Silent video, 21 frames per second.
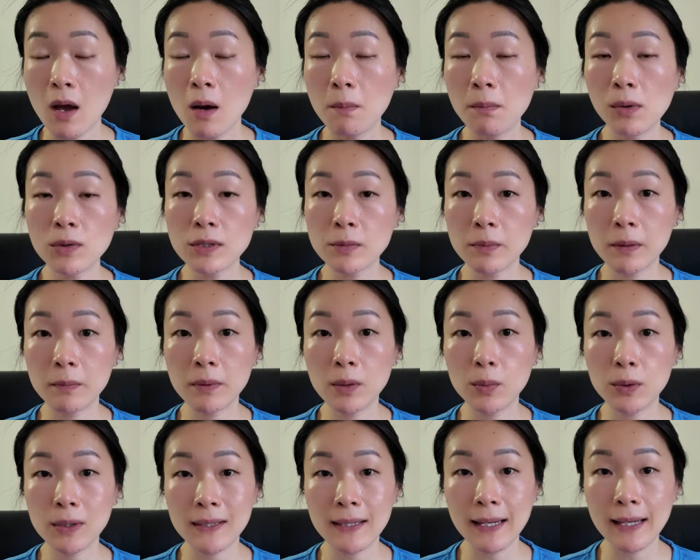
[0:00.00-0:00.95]
Most people
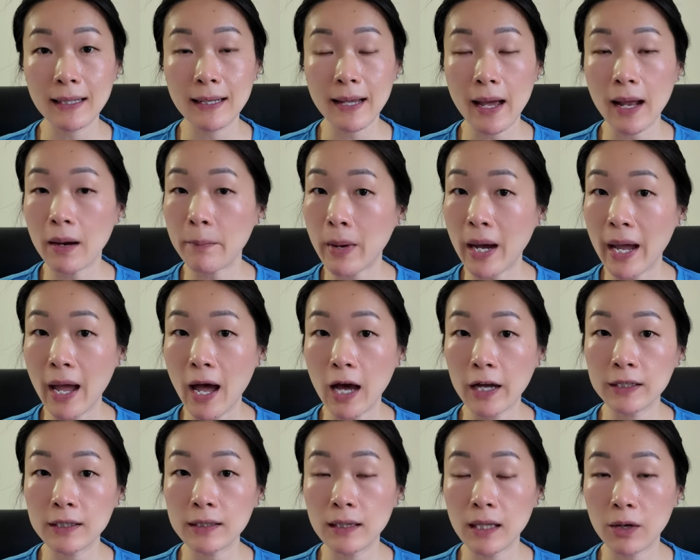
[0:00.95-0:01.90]
would think that my
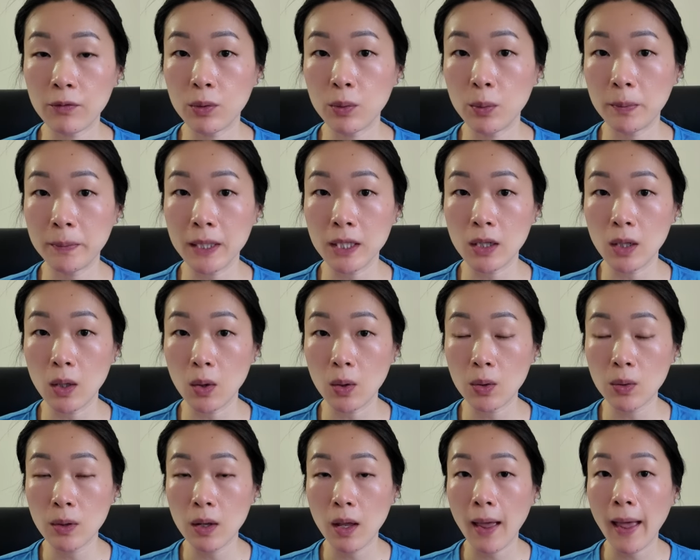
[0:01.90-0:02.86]
iron level be
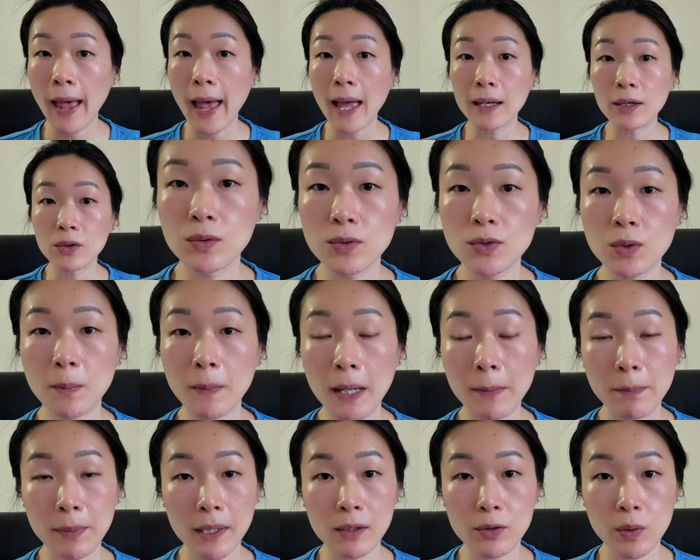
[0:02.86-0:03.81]
low and also
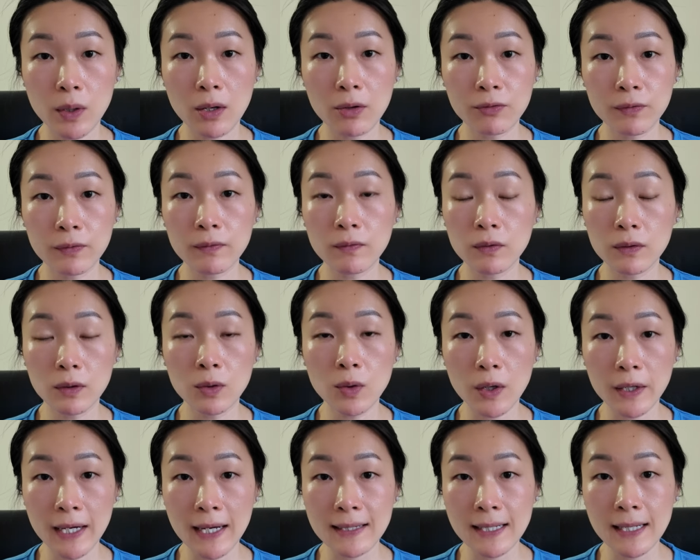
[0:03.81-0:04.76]
my B twelve,
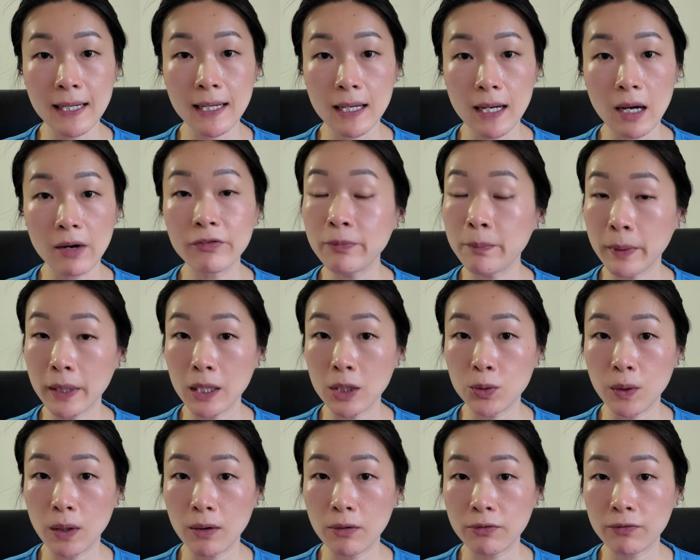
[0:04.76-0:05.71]
not getting enough B
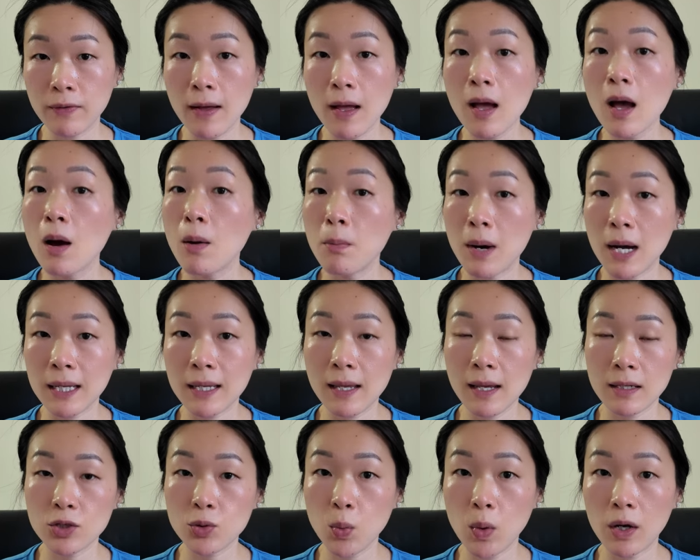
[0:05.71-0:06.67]
twelve. But
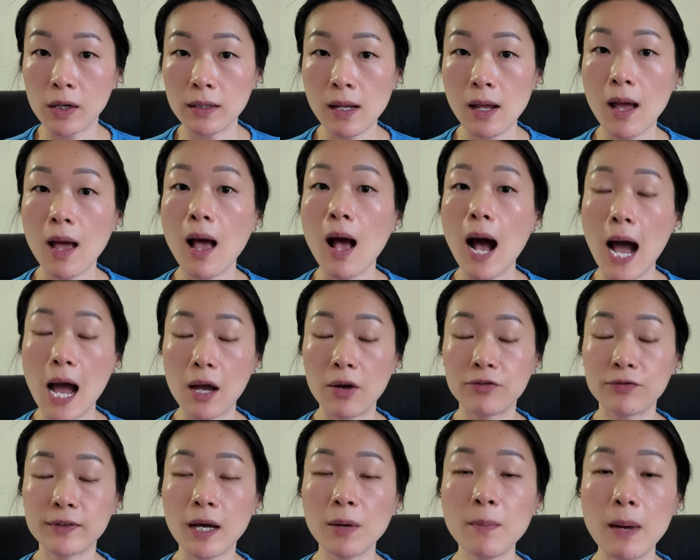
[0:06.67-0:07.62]
guess what? I
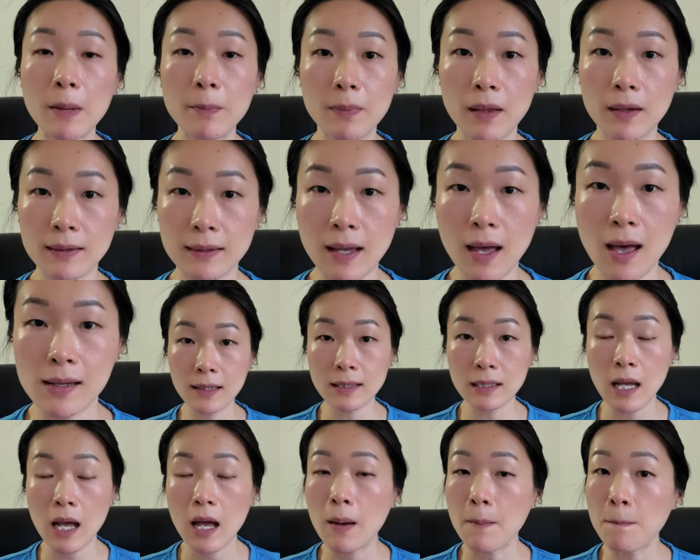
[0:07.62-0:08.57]
have done my blood
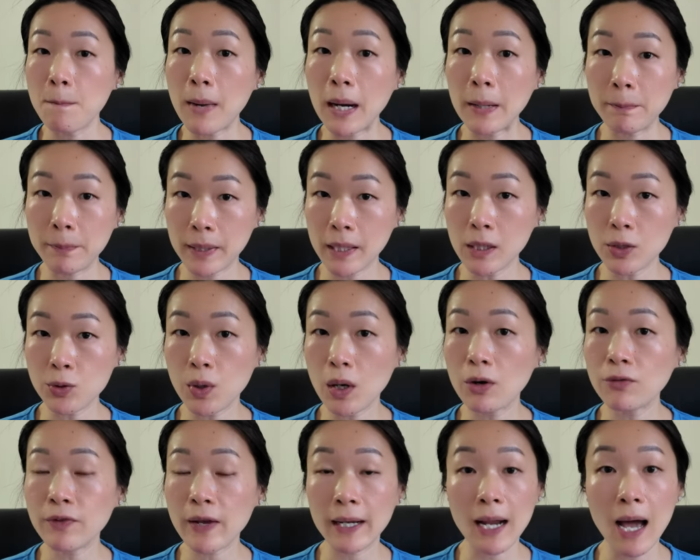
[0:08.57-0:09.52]
test. My B
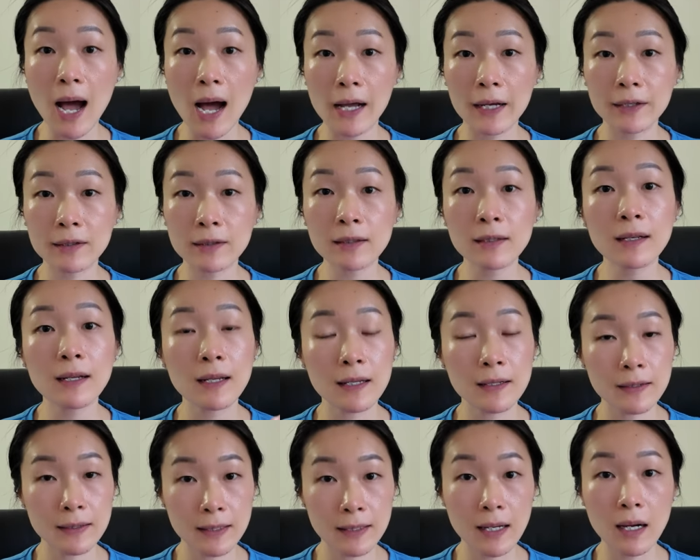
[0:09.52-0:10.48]
twelve and iron,
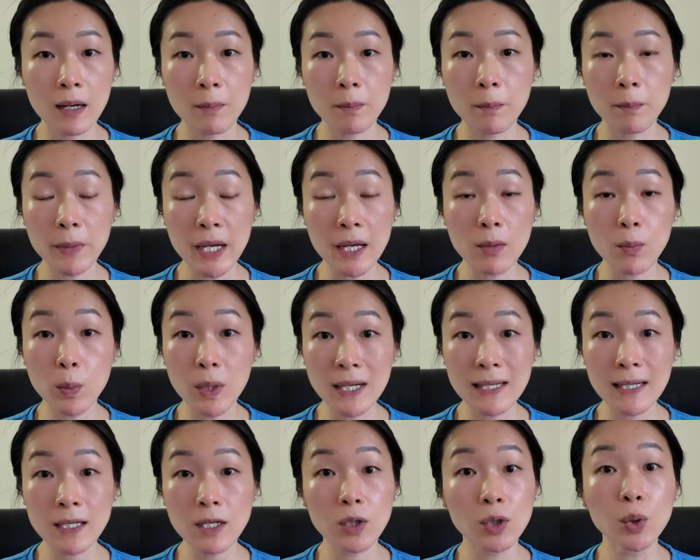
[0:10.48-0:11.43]
they are
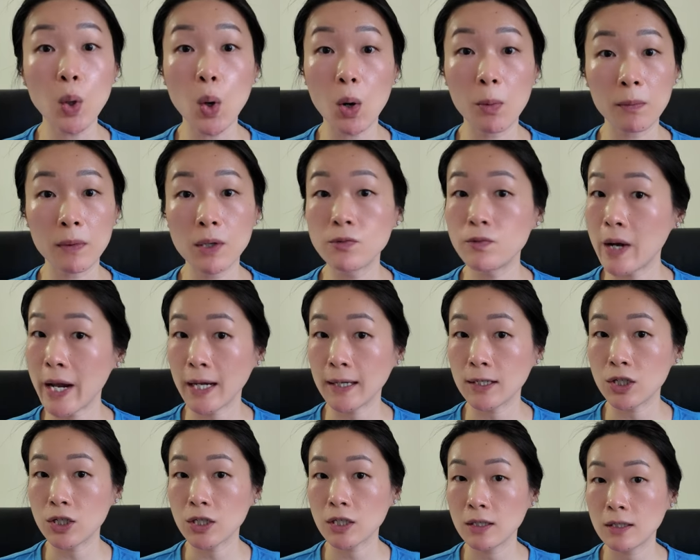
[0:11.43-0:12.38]
within a normal
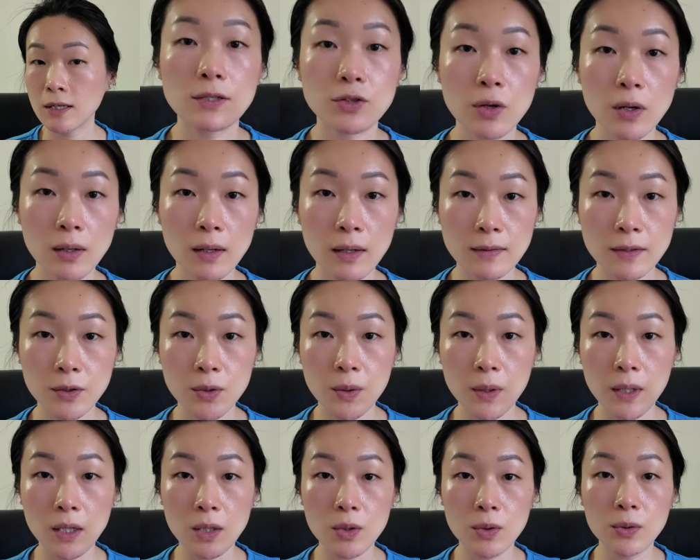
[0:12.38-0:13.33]
range. As long as you
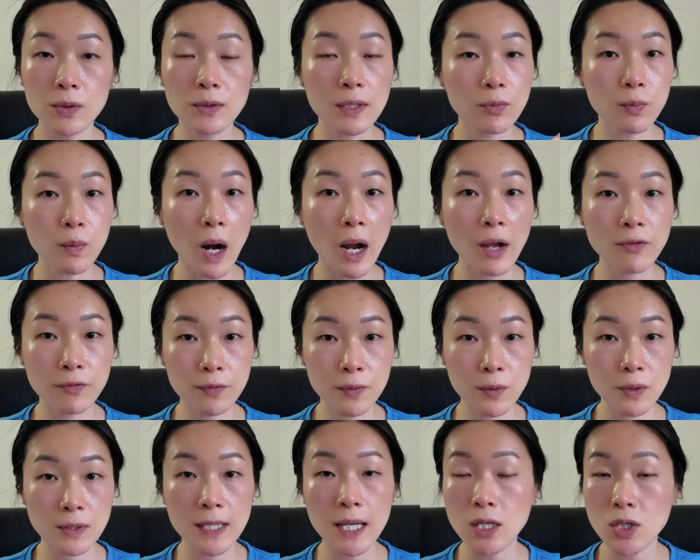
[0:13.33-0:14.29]
include the right
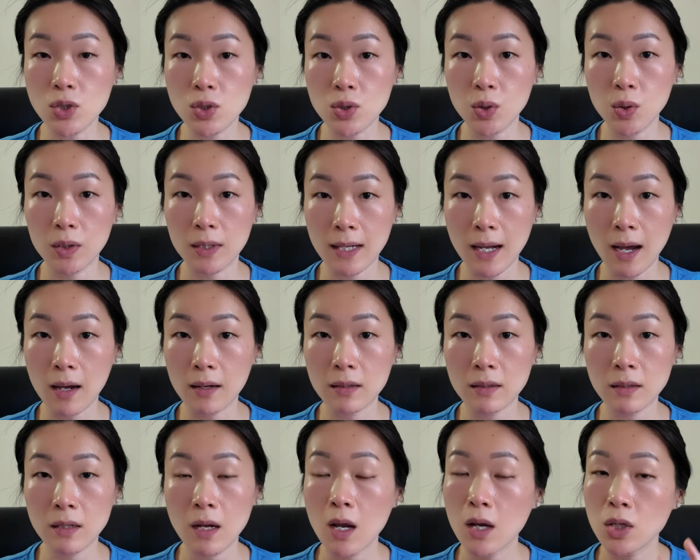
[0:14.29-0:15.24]
foods into your
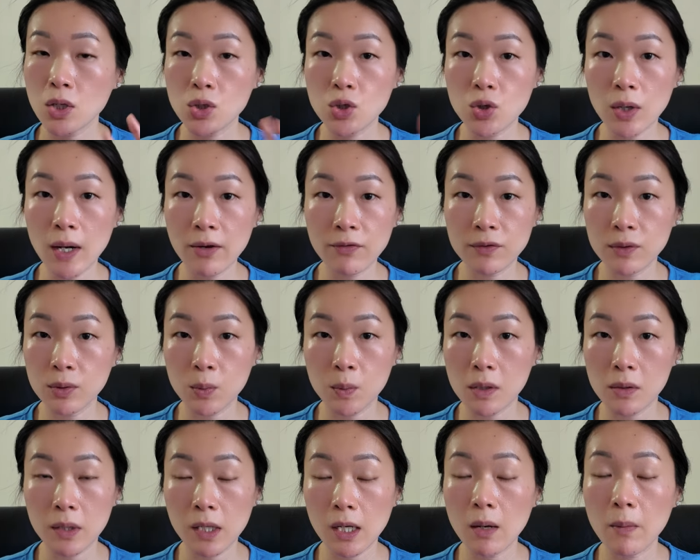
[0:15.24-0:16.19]
diet, you don't have to
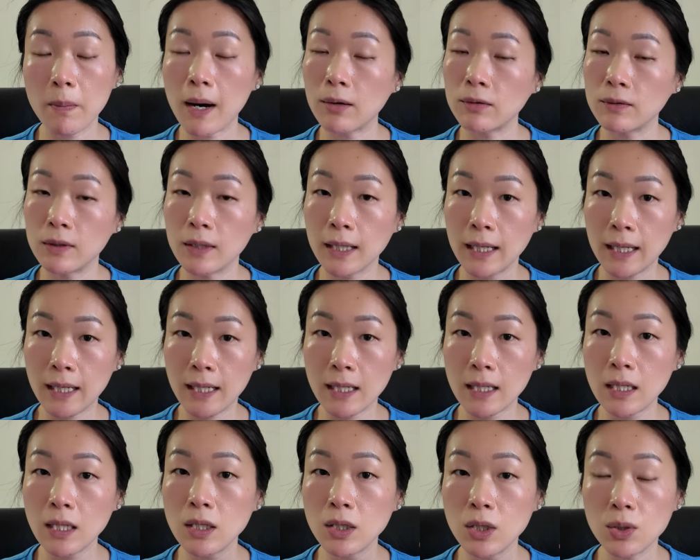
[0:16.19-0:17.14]
worry about the
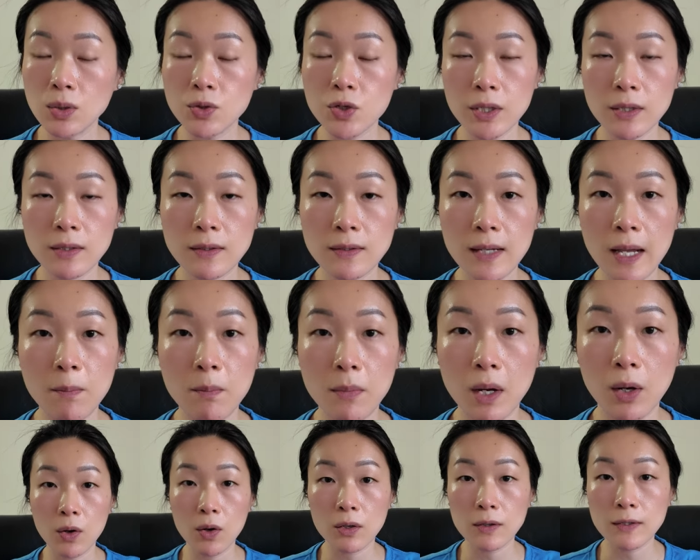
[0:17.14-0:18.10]
key nutrients and
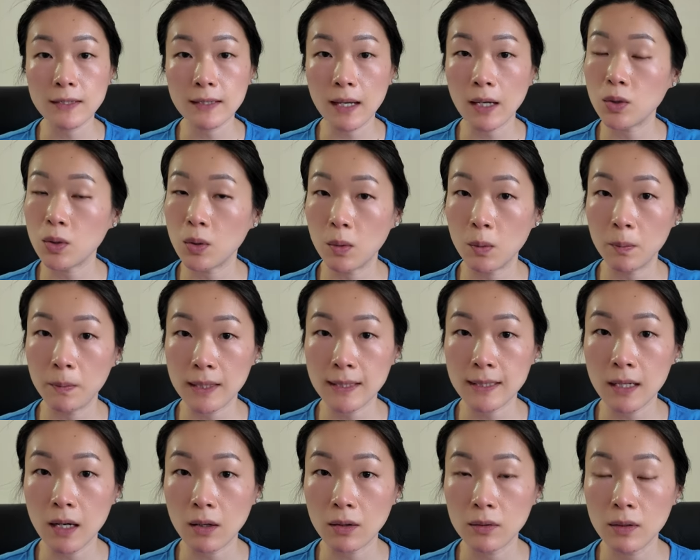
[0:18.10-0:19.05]
minerals that you'll
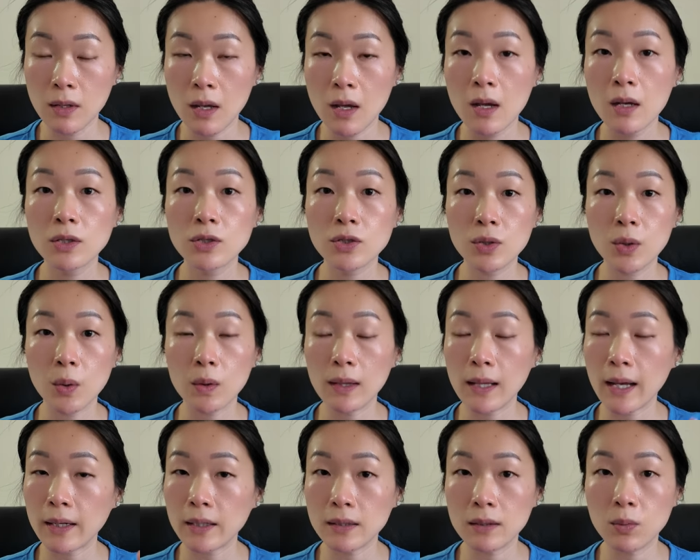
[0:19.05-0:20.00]
miss out. So
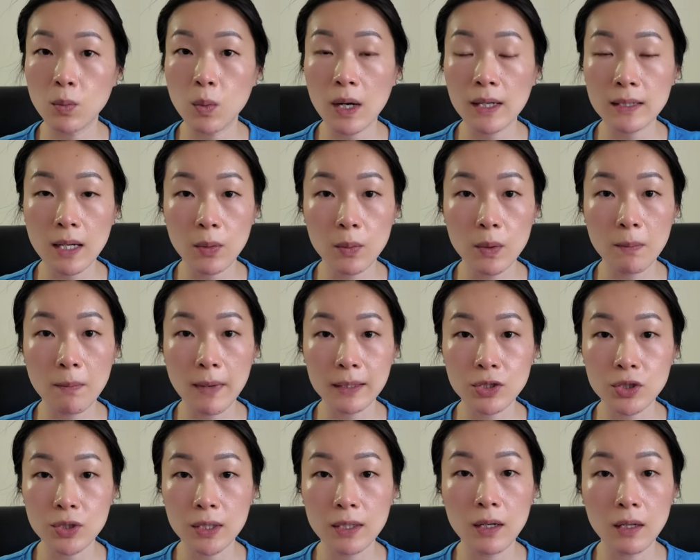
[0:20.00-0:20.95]
like the one that we
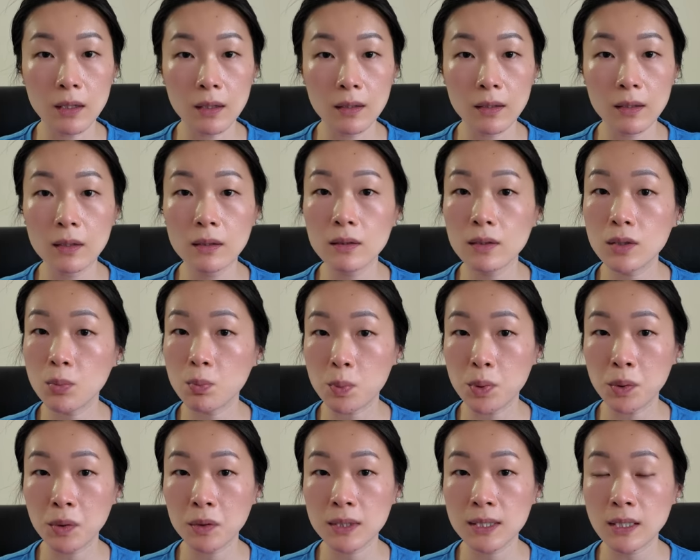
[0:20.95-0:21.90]
mentioned earlier, the
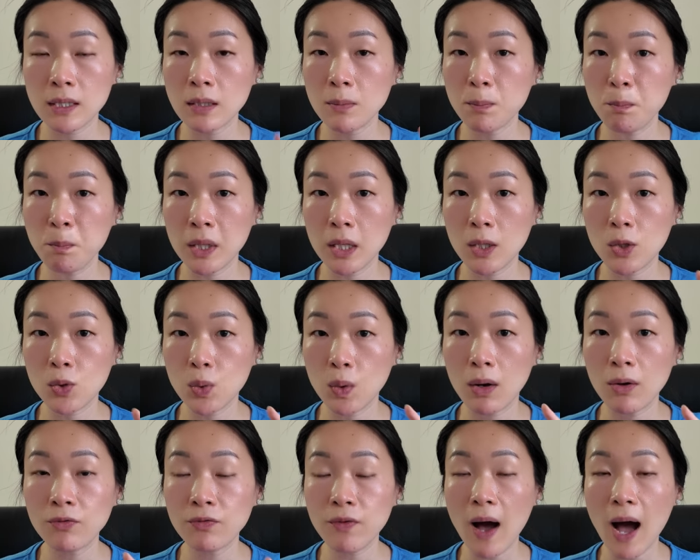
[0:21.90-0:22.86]
protein, B
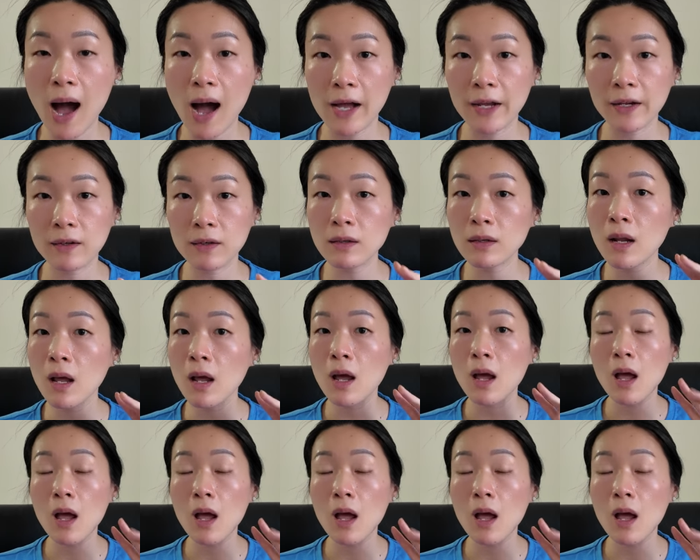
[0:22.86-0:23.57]
twelve, iron,